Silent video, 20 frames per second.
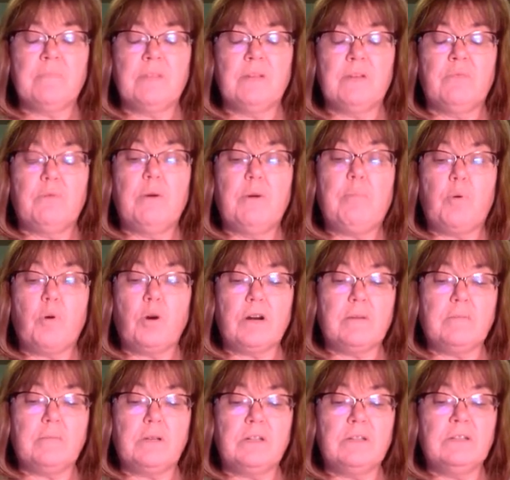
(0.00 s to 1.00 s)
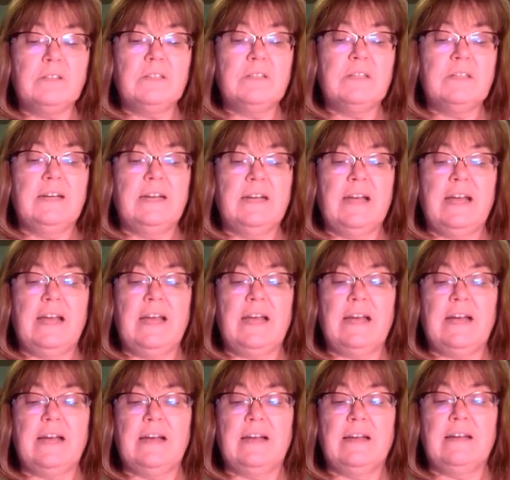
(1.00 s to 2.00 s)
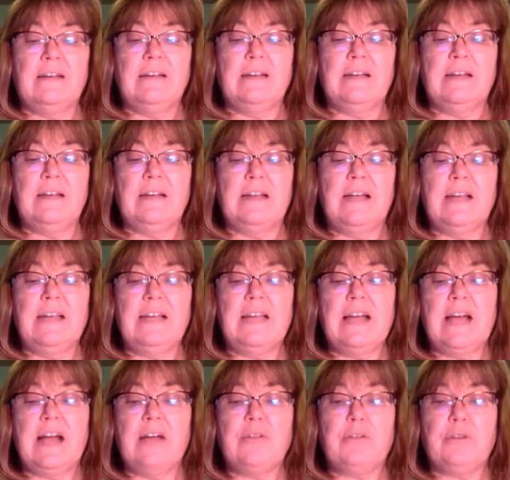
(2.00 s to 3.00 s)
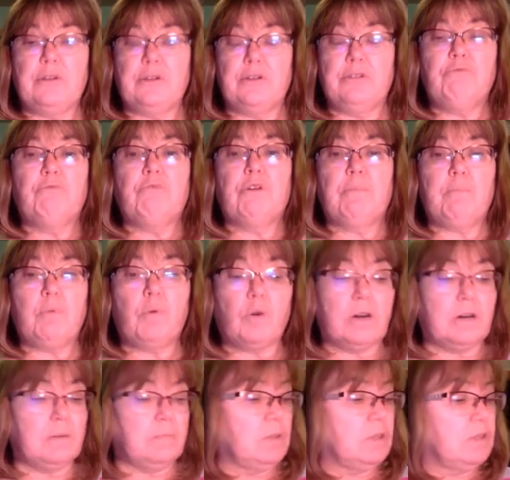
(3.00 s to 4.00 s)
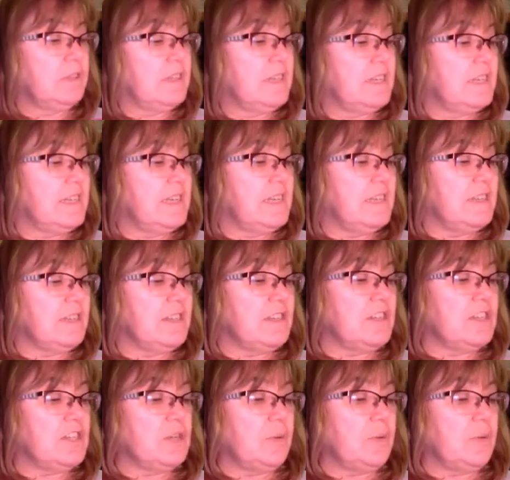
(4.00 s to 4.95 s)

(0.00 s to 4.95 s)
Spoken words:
reportable, and any other reportable diseases. So